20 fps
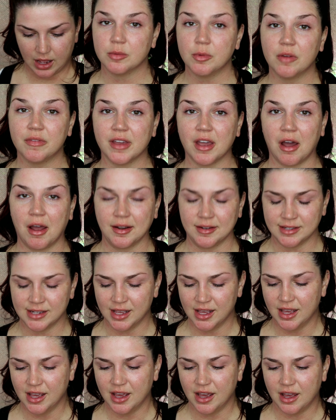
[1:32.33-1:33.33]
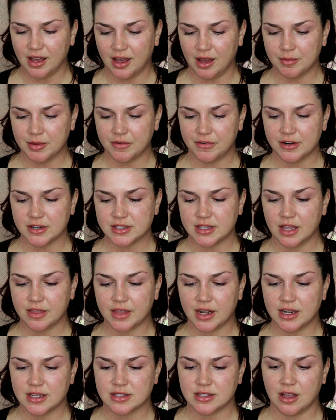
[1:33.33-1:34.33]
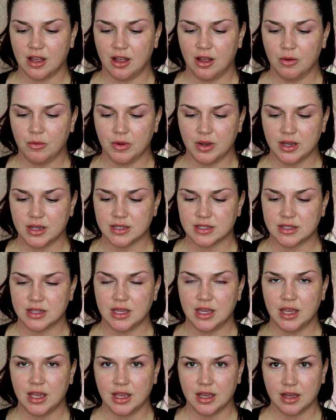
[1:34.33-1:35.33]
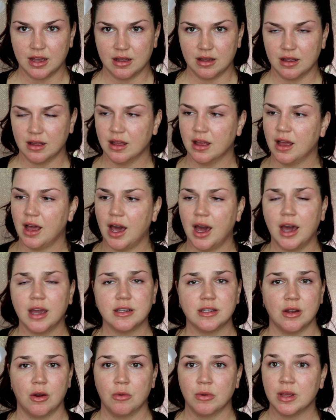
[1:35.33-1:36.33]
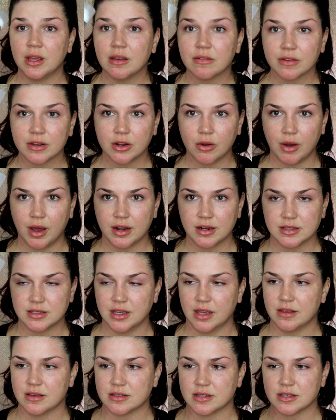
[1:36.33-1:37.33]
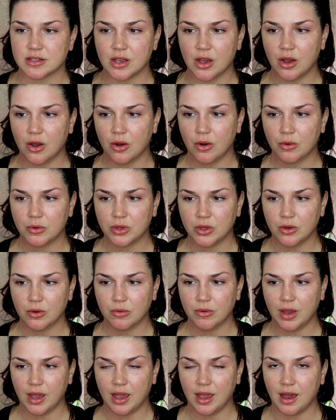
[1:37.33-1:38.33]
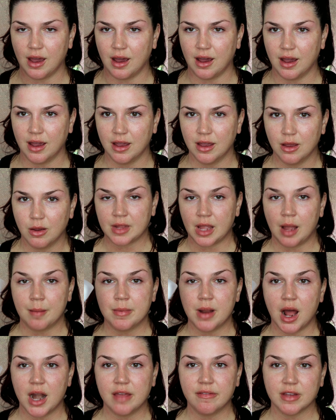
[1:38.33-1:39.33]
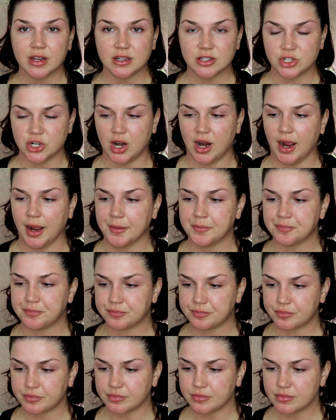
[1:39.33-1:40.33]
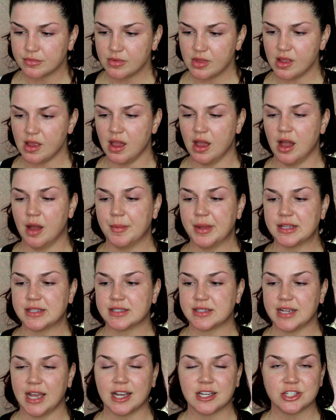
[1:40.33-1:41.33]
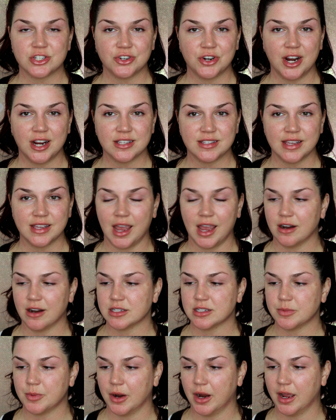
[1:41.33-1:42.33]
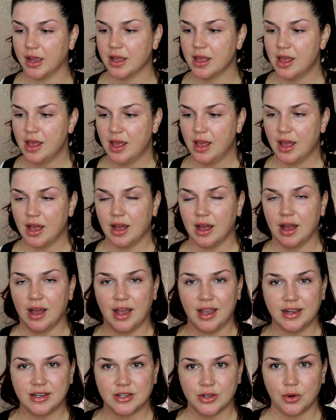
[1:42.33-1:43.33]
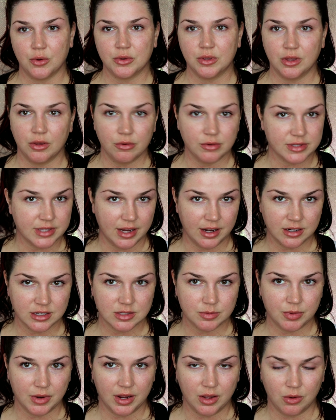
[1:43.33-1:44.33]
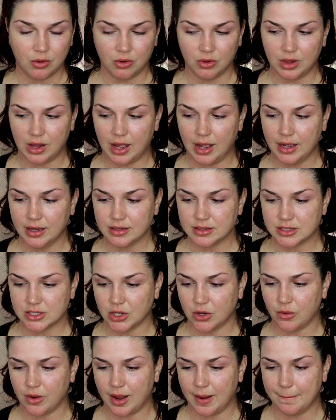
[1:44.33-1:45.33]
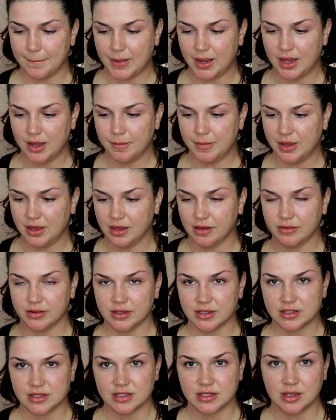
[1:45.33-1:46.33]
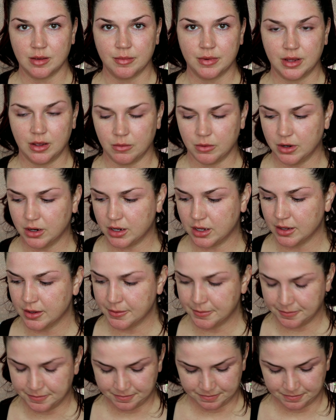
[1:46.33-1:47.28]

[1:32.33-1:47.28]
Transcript: So moving on. Um, the first thing that I saw was the, I don't even know how to say this, is O-U-A-I. I'm not even gonna try. Um, it's texturizing hairspray I don't use hairspray a whole lot, so I might be giving this to somebody at work.